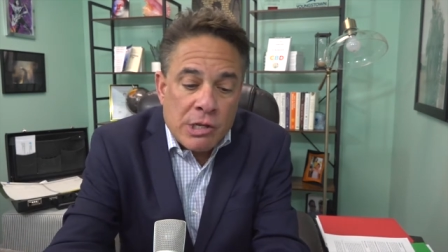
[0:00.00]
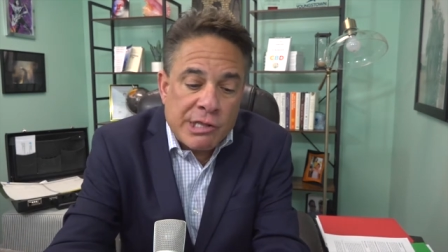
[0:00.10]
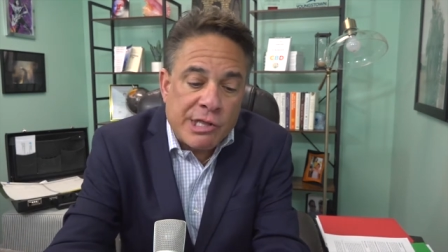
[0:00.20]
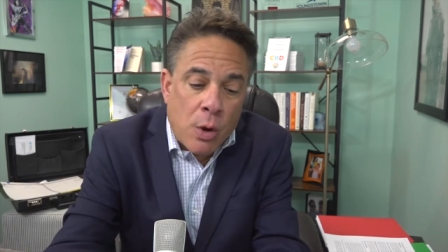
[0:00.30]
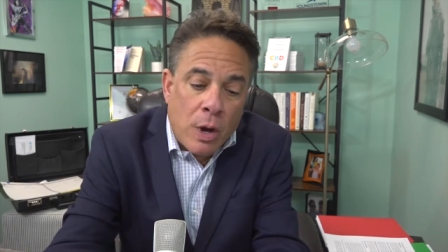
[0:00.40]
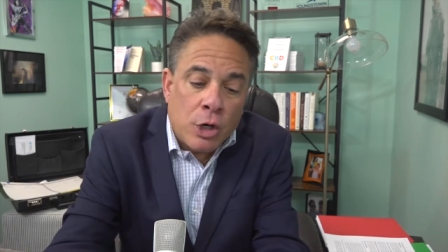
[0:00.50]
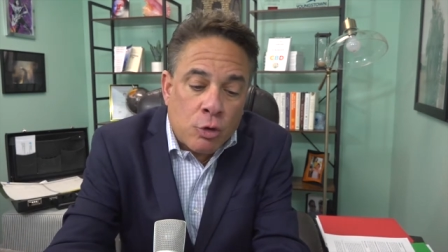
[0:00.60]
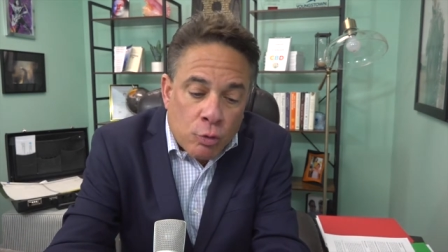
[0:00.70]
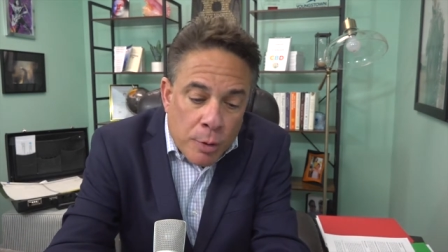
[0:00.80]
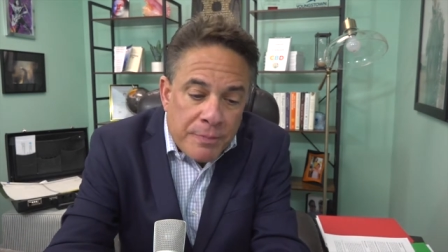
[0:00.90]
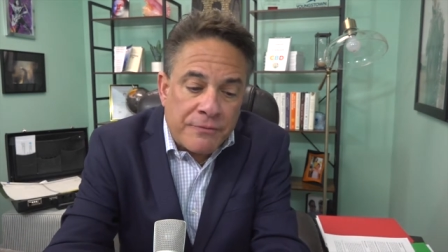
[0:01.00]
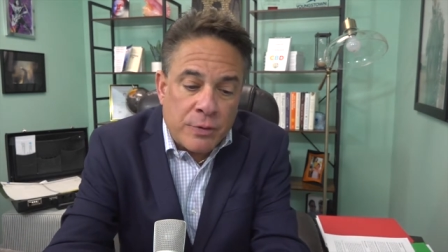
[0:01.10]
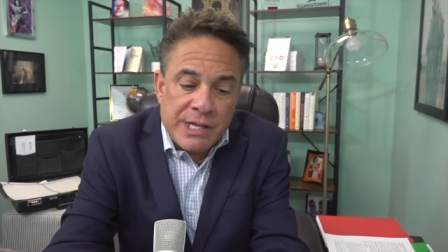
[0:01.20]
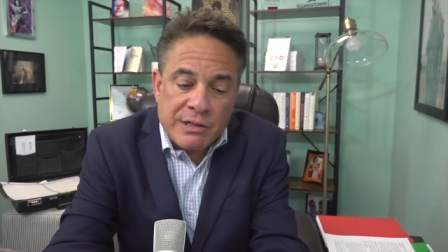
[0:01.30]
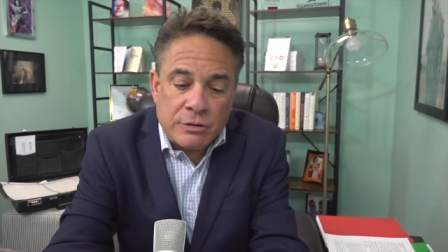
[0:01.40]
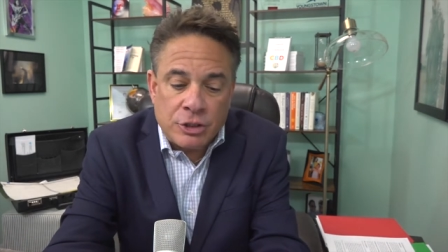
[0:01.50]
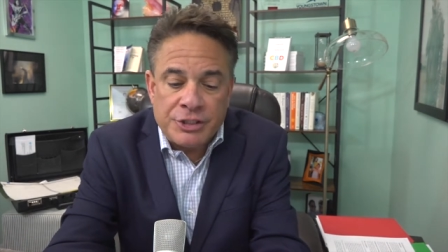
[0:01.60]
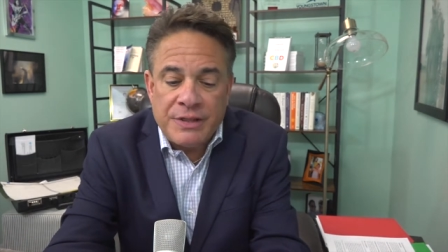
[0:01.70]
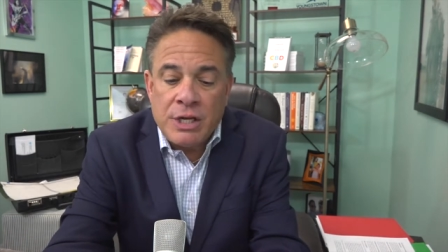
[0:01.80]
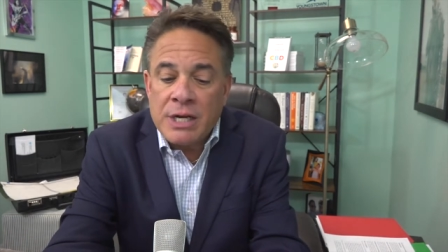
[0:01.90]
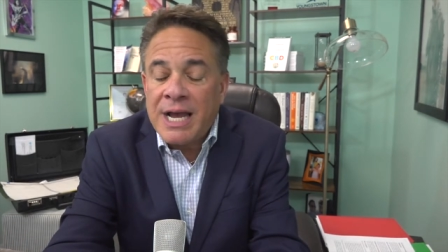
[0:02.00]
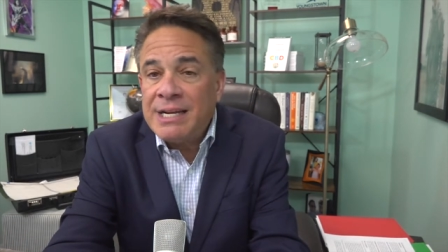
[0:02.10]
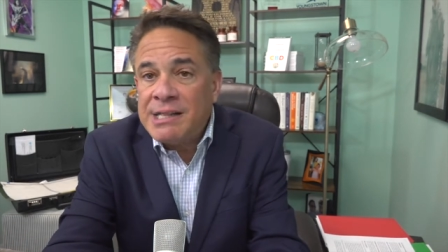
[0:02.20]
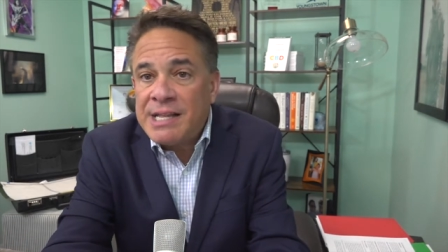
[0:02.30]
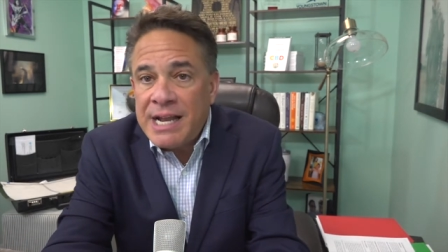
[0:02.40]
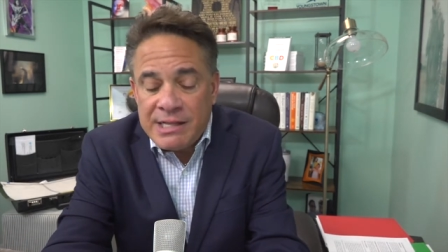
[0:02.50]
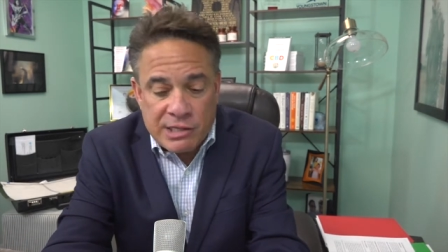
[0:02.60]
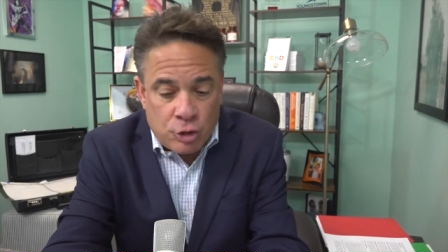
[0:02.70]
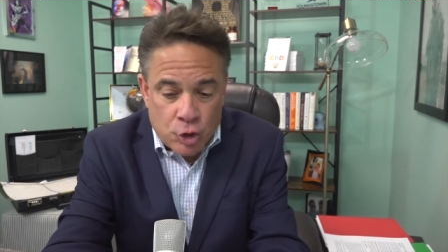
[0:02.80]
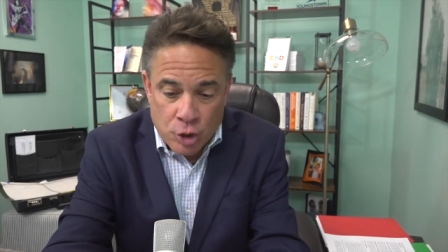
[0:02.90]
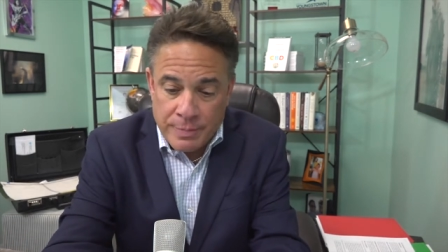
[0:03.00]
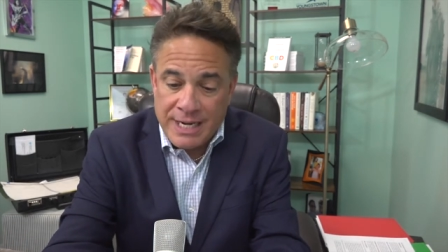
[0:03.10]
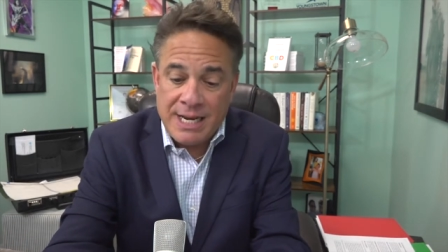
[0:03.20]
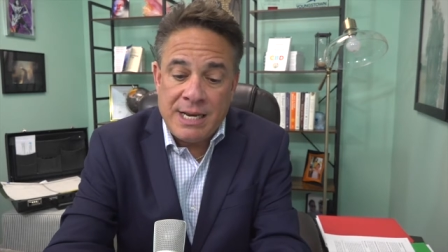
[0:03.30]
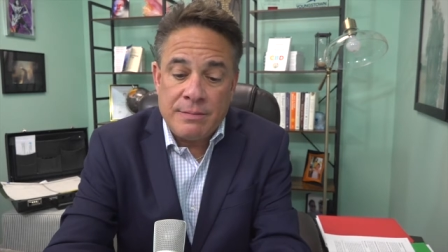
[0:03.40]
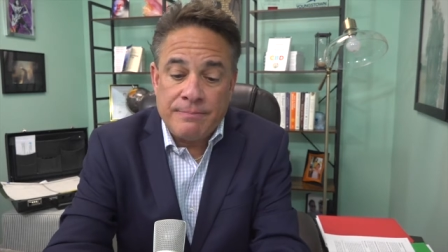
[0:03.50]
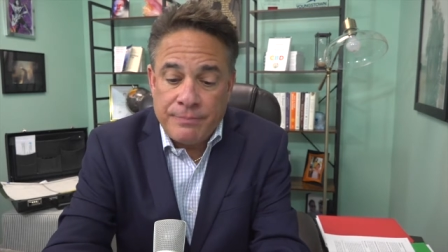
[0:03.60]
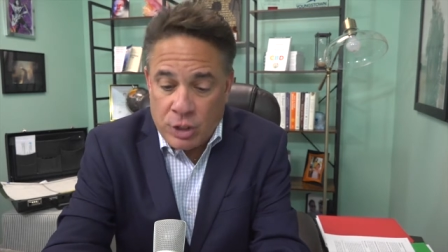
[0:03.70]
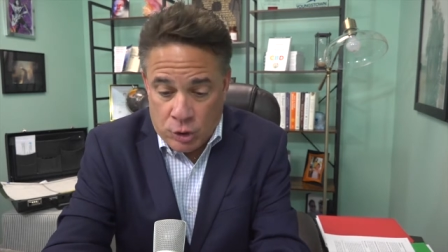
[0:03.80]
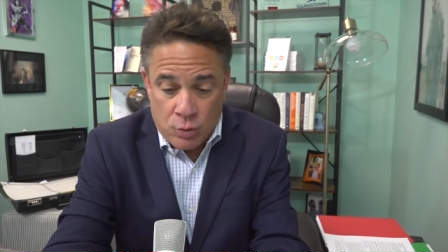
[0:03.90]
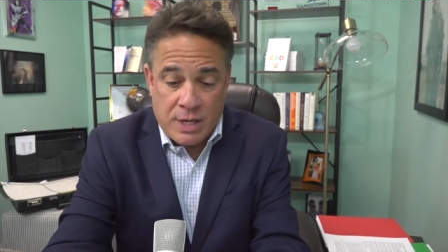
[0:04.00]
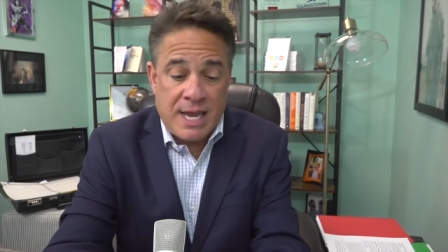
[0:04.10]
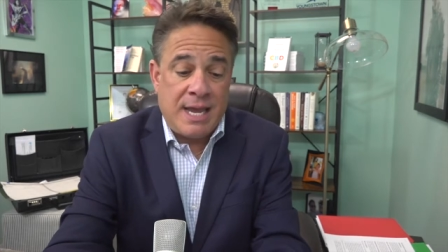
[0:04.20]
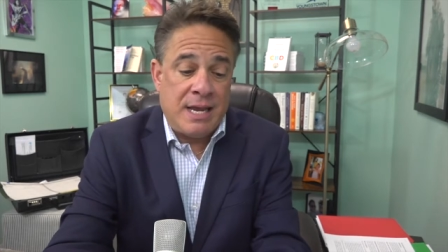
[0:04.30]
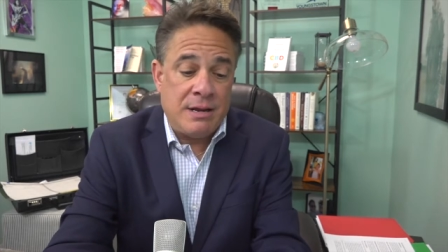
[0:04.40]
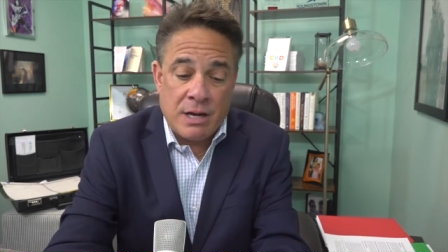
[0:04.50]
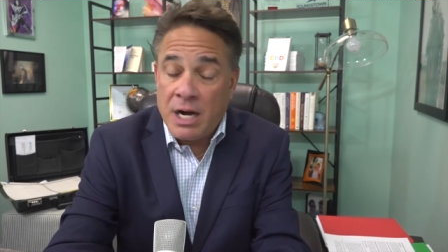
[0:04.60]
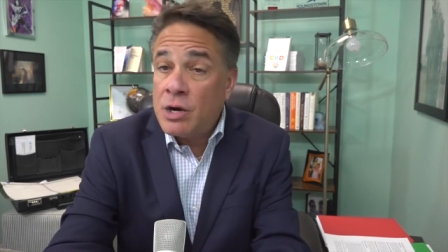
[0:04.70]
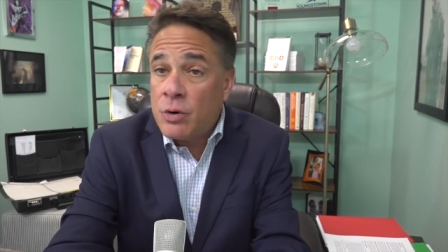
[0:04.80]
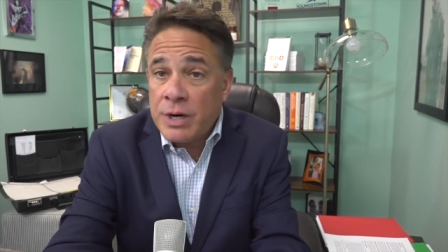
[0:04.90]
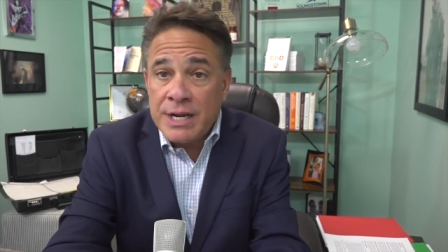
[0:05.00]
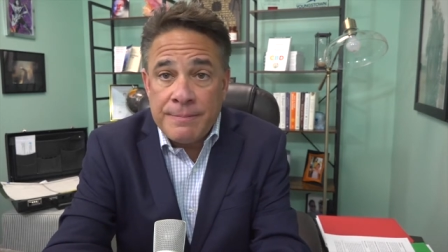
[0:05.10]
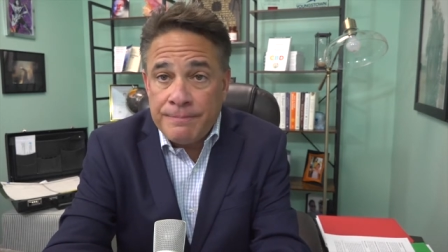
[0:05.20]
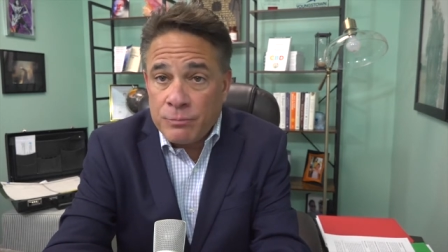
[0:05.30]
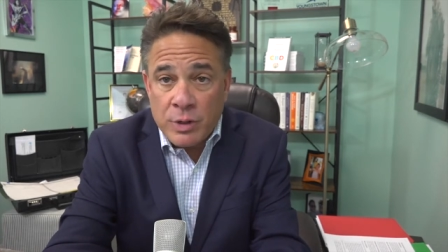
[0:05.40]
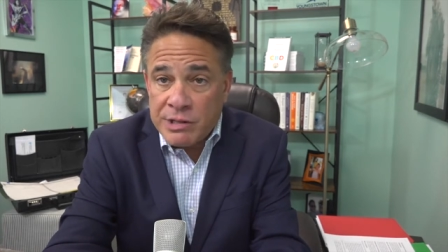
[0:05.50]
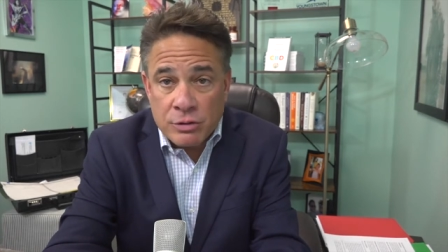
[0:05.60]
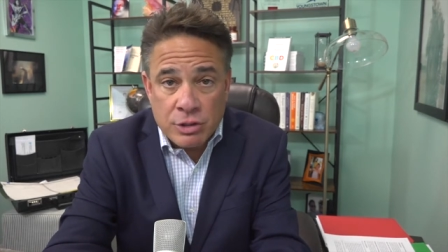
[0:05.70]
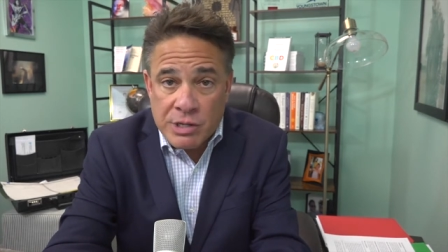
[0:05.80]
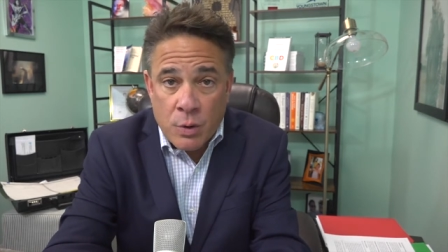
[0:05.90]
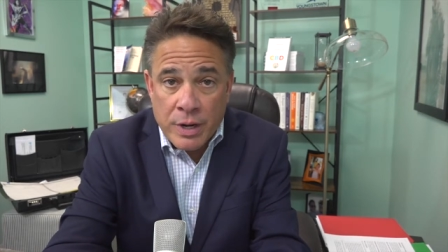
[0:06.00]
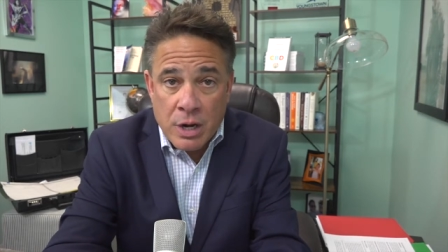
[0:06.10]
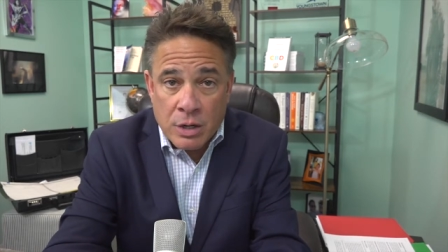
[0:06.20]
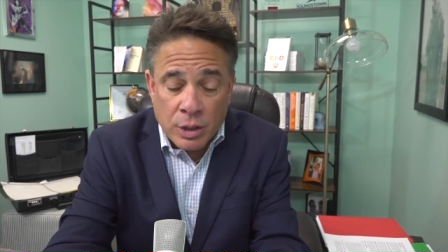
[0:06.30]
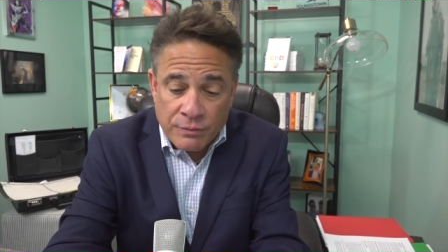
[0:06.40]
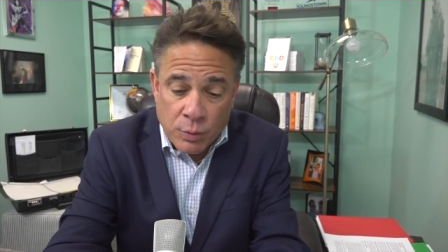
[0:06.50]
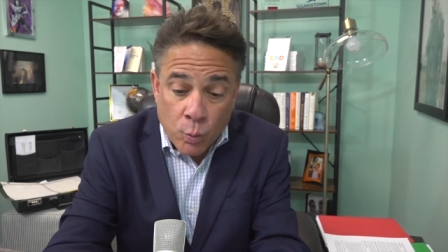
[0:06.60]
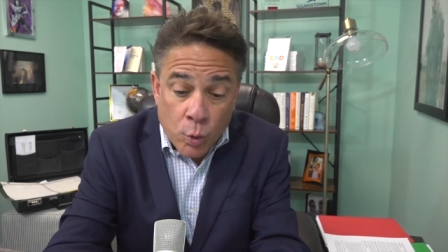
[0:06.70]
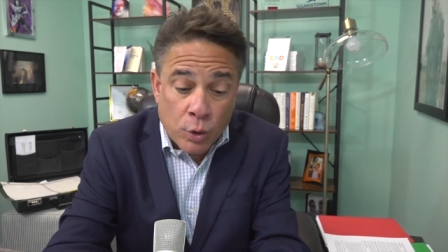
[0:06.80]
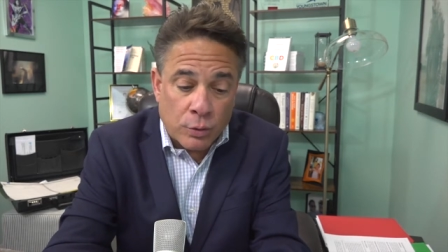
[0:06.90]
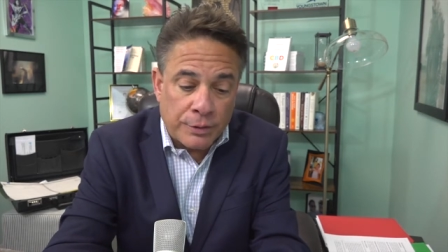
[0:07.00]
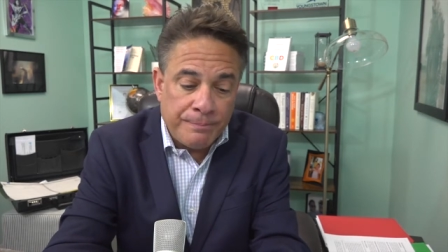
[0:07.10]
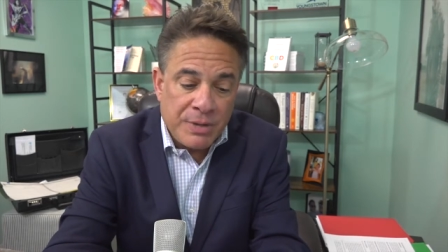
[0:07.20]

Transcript: So a group of researchers in the United States, Germany, the U K, Hungary, research is going on all over the world,